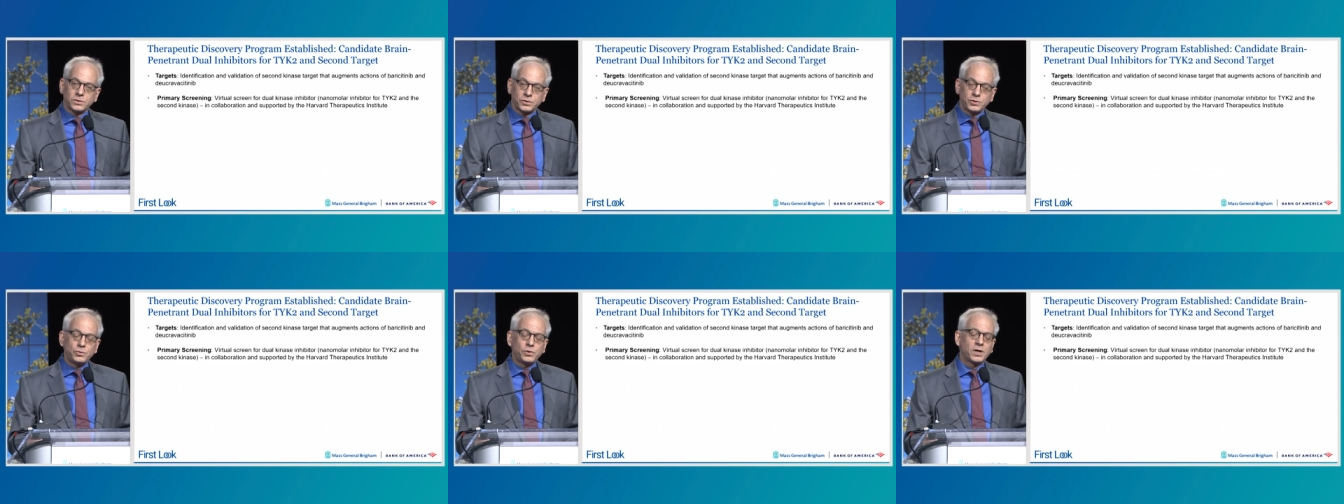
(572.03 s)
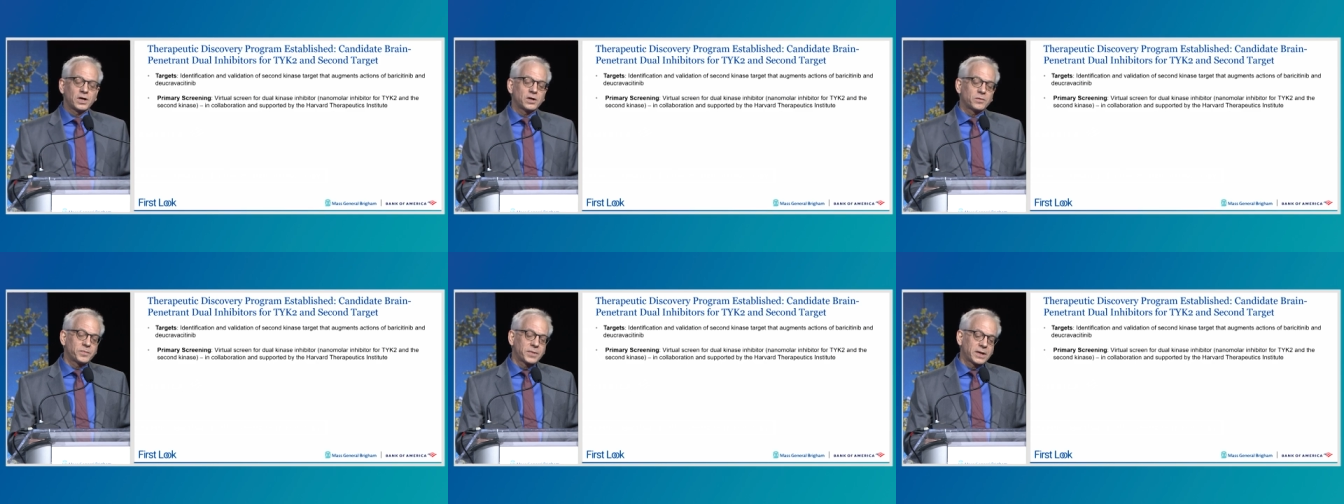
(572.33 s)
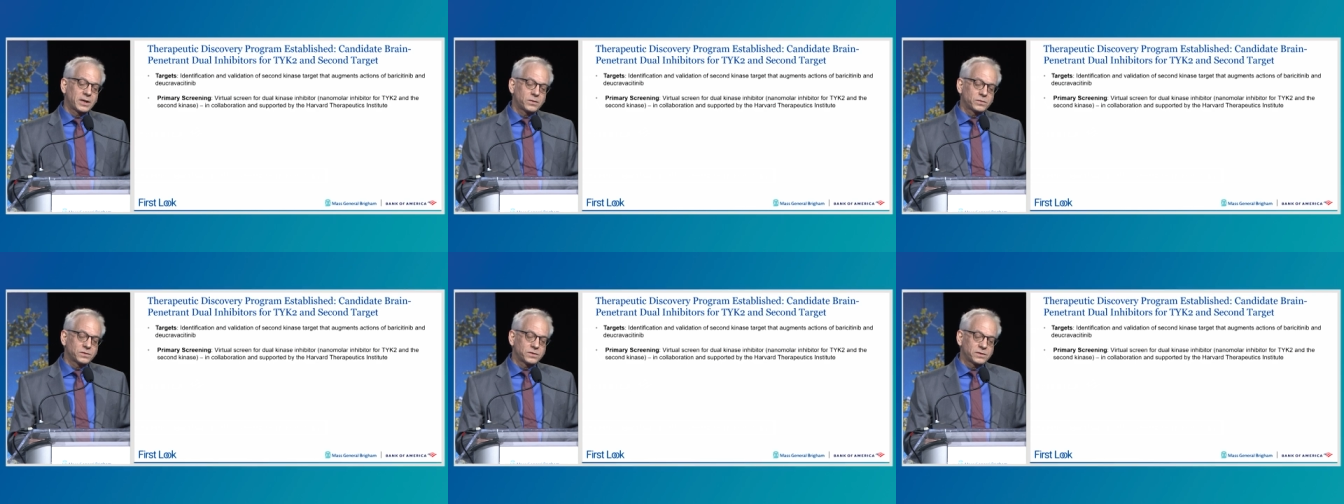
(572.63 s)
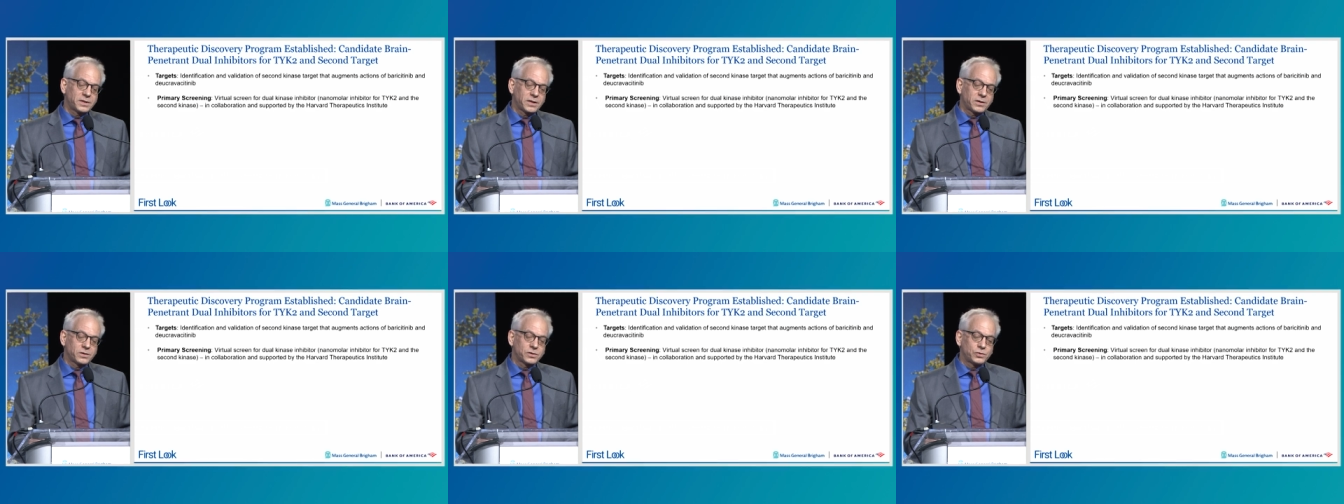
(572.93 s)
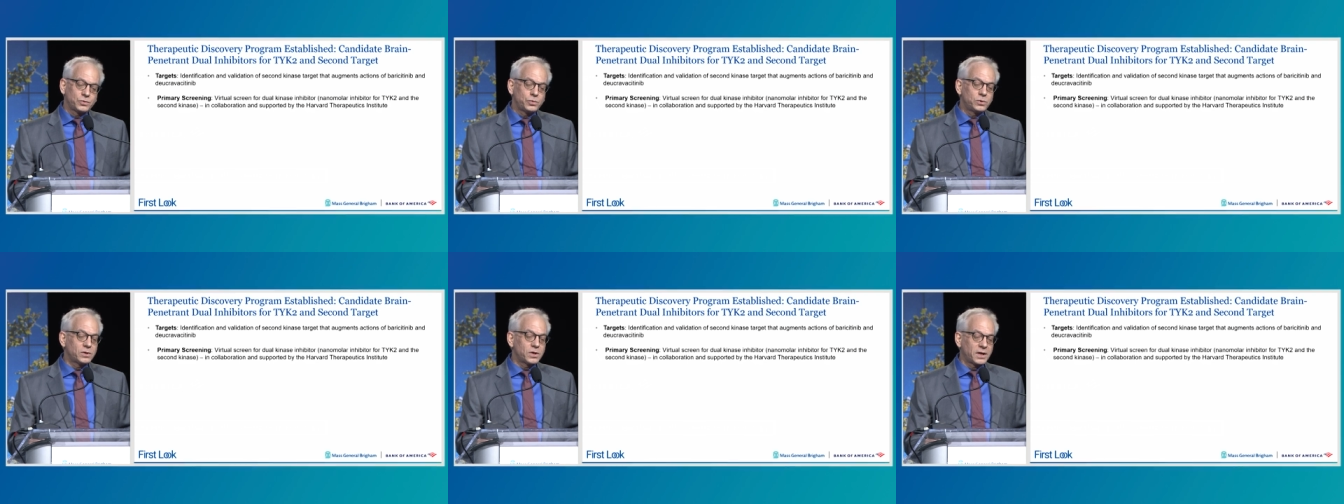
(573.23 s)
two compounds that are
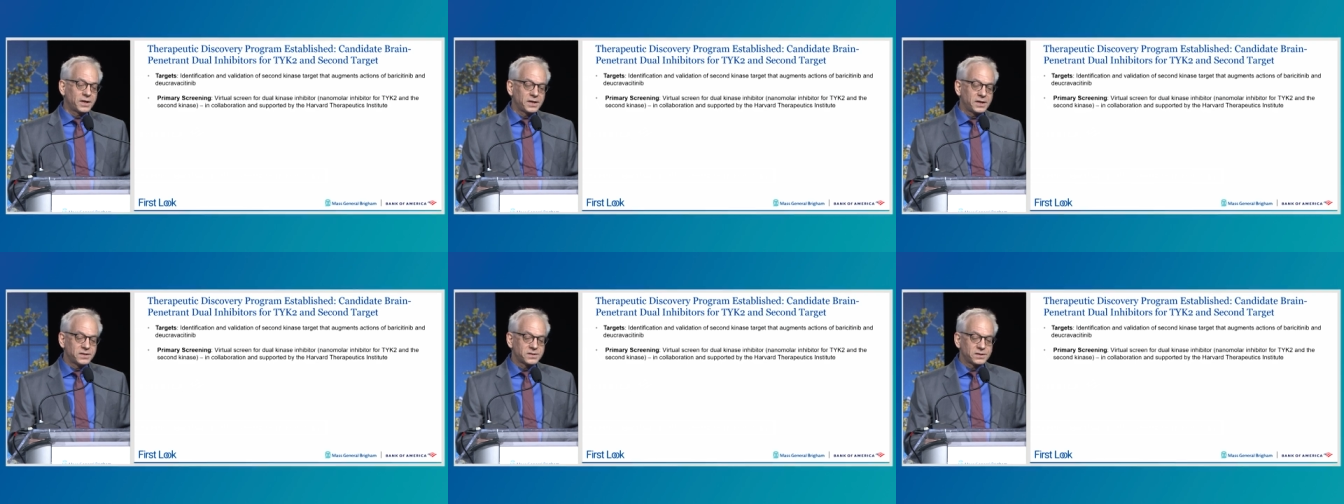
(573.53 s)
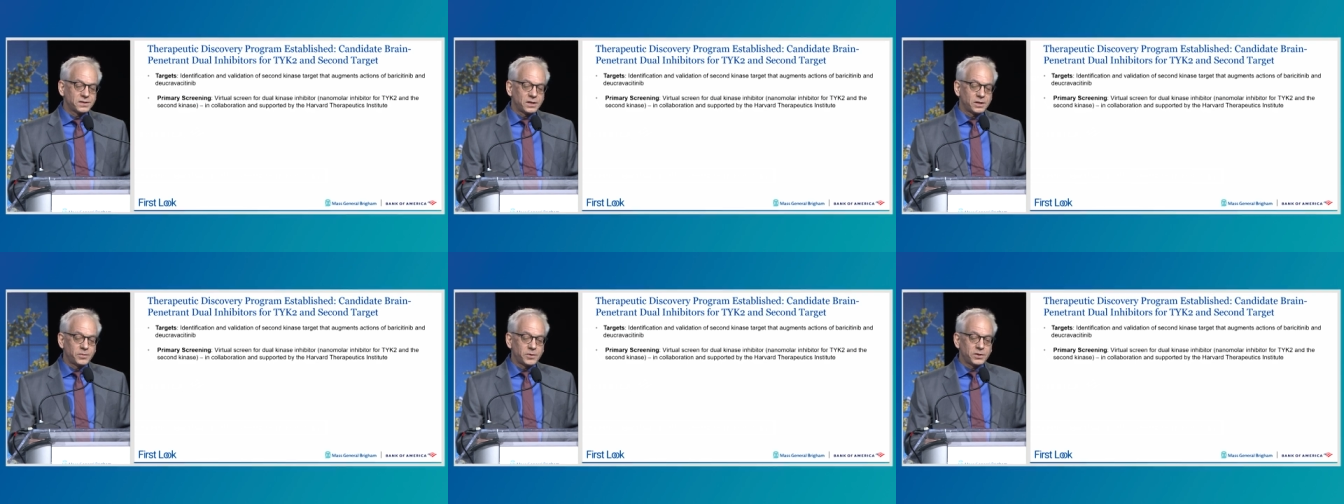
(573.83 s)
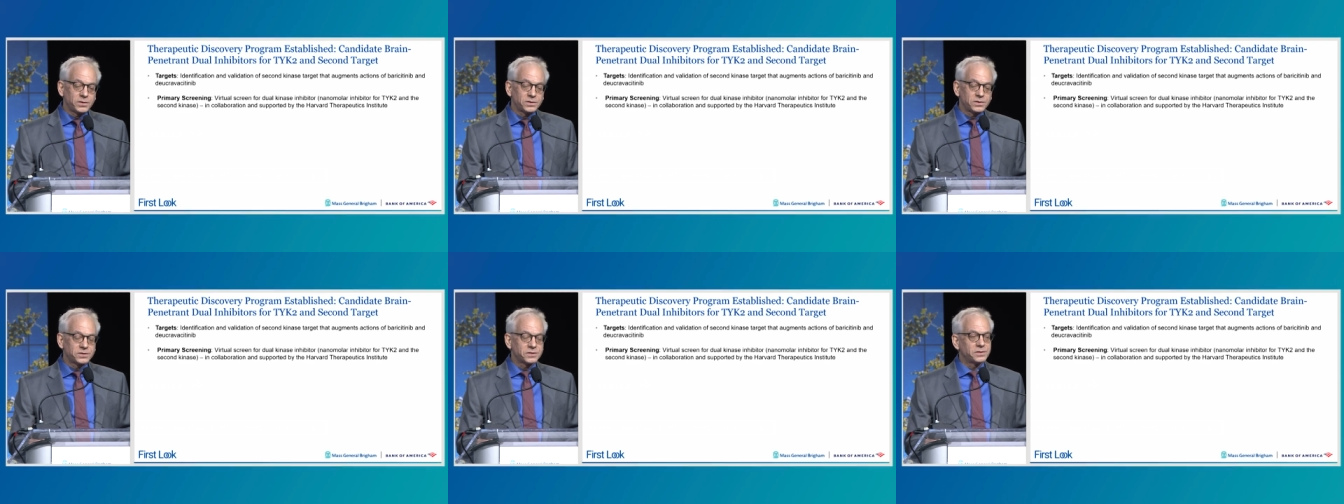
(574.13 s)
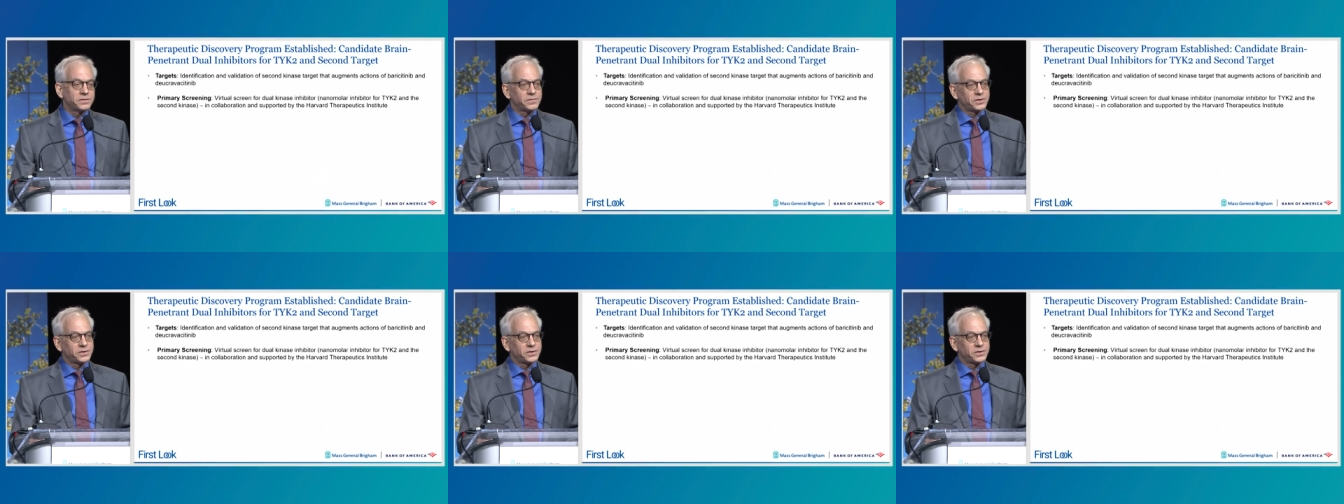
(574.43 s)
dual kinase inhibitors.